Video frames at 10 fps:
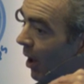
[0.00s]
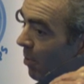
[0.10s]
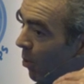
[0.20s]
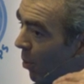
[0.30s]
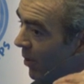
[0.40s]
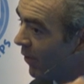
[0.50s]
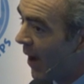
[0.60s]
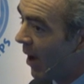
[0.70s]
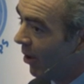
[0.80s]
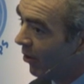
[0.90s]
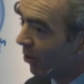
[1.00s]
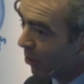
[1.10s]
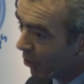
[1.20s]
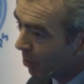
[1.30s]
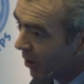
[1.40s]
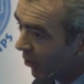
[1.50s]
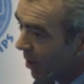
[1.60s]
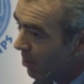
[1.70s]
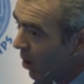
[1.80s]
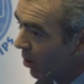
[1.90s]
But what we found was, because they
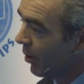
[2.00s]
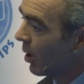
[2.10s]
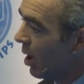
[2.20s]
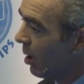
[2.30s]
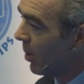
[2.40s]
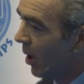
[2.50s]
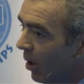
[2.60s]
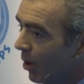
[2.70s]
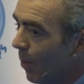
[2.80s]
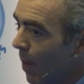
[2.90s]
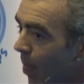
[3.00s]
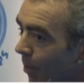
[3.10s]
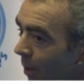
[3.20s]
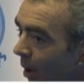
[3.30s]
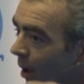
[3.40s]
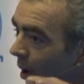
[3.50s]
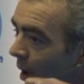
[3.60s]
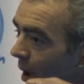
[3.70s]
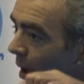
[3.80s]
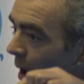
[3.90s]
blocked the car park,
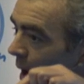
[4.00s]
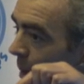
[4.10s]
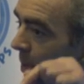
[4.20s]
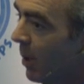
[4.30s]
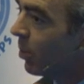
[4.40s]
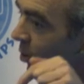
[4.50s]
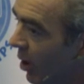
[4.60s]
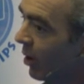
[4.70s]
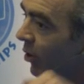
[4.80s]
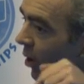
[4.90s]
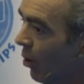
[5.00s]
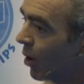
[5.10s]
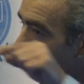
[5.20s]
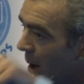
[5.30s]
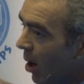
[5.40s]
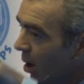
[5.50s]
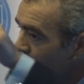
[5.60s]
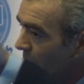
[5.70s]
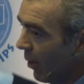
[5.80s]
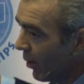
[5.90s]
people didn't go and
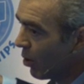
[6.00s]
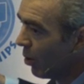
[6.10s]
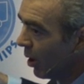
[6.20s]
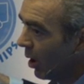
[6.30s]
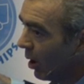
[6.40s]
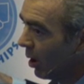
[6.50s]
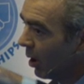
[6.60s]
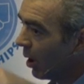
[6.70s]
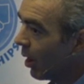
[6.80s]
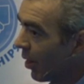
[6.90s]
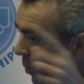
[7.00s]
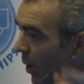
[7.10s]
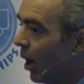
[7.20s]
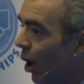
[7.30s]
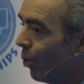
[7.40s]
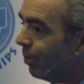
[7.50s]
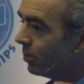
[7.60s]
park round the corner, they went home.